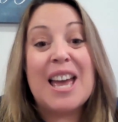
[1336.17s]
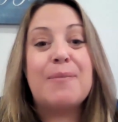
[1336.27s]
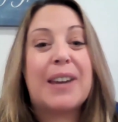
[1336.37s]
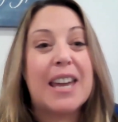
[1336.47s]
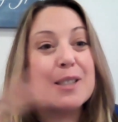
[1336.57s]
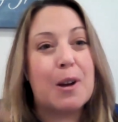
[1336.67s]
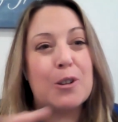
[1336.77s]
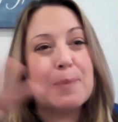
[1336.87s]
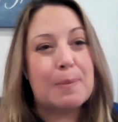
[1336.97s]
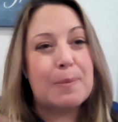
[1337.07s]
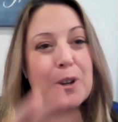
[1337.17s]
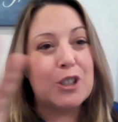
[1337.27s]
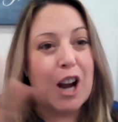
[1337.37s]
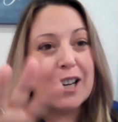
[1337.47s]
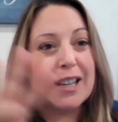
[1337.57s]
because most people are
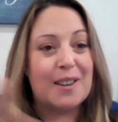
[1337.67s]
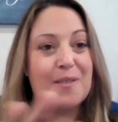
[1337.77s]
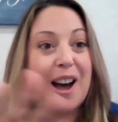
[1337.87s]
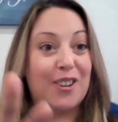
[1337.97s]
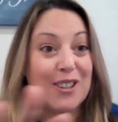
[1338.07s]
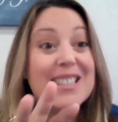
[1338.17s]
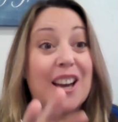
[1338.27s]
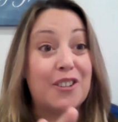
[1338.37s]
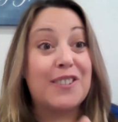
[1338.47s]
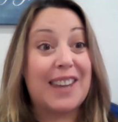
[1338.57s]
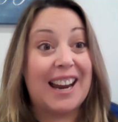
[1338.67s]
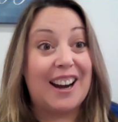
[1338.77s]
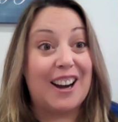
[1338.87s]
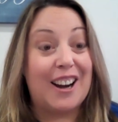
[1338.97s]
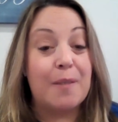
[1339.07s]
talking about
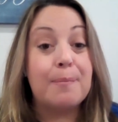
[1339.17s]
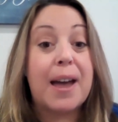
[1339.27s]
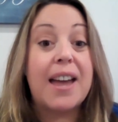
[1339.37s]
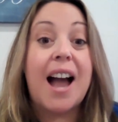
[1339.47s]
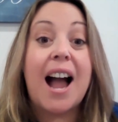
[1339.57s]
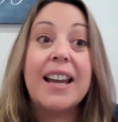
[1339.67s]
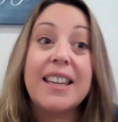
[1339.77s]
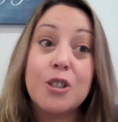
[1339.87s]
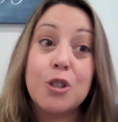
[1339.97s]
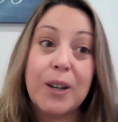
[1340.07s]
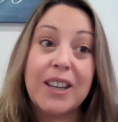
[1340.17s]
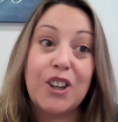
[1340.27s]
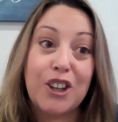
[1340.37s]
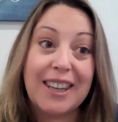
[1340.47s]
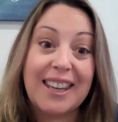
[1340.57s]
self-care, but I enjoy
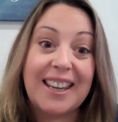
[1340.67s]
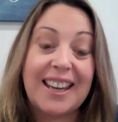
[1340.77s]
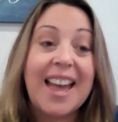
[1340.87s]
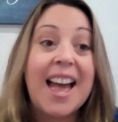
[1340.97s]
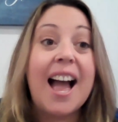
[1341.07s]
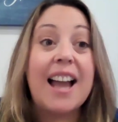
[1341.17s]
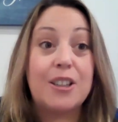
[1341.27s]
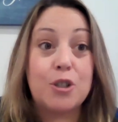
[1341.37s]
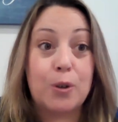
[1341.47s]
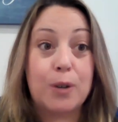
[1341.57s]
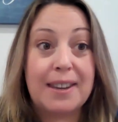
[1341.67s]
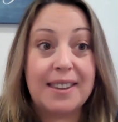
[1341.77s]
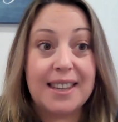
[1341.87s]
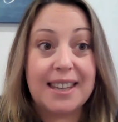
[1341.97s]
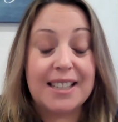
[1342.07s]
cooking. I enjoy being
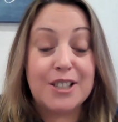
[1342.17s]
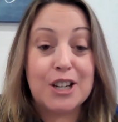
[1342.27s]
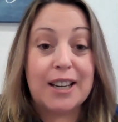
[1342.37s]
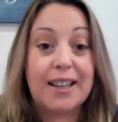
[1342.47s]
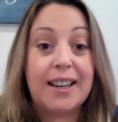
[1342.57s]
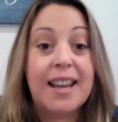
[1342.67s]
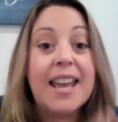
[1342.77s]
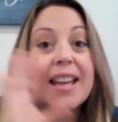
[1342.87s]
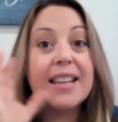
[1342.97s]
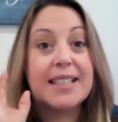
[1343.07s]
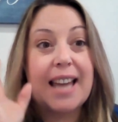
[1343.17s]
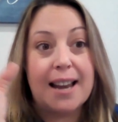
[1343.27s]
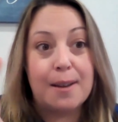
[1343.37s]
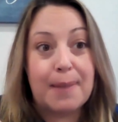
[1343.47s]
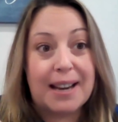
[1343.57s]
in the kitchen. It's kind
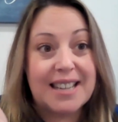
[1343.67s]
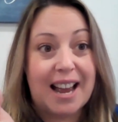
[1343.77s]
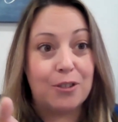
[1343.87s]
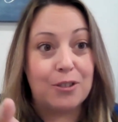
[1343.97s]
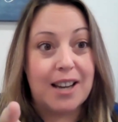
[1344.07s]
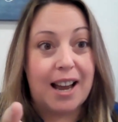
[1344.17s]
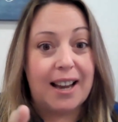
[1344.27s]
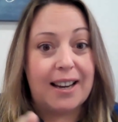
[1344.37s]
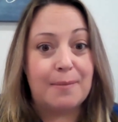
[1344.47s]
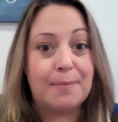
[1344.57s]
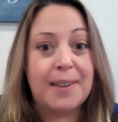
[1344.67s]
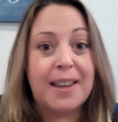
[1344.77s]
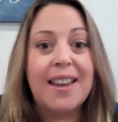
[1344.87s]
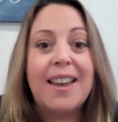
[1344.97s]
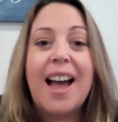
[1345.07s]
of my downtime.
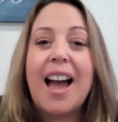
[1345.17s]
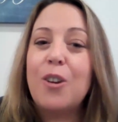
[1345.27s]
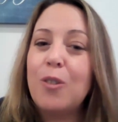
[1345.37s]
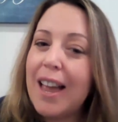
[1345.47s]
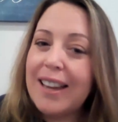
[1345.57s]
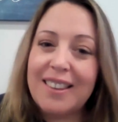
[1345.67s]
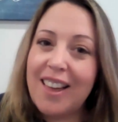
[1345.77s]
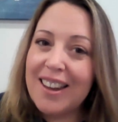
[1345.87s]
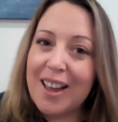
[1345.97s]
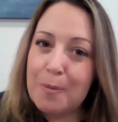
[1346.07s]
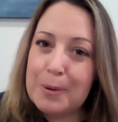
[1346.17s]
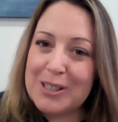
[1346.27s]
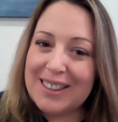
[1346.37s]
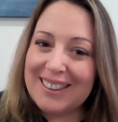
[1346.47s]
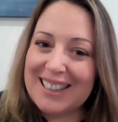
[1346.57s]
I don't like a lot of helpers
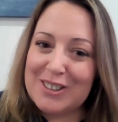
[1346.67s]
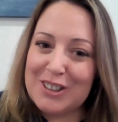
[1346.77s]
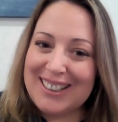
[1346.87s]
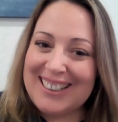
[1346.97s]
in the kitchen.